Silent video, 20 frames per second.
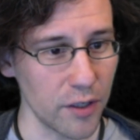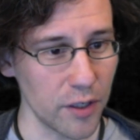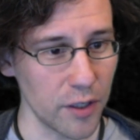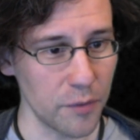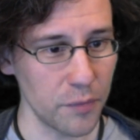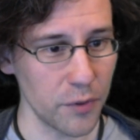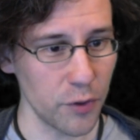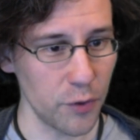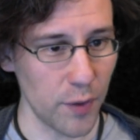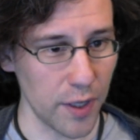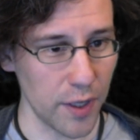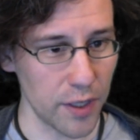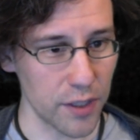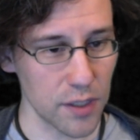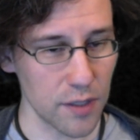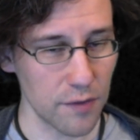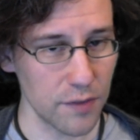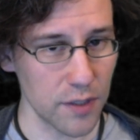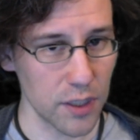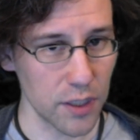in blue-white on
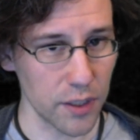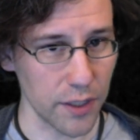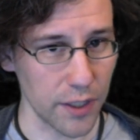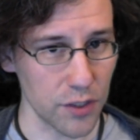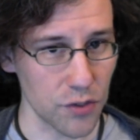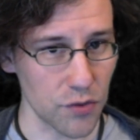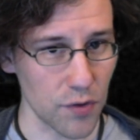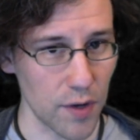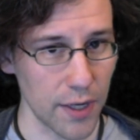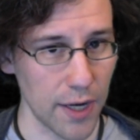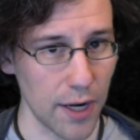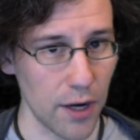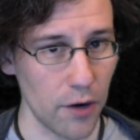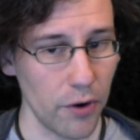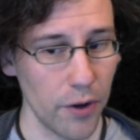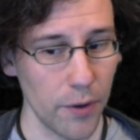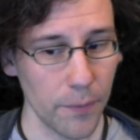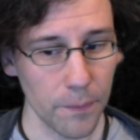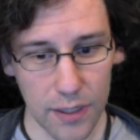seventeen lands right now.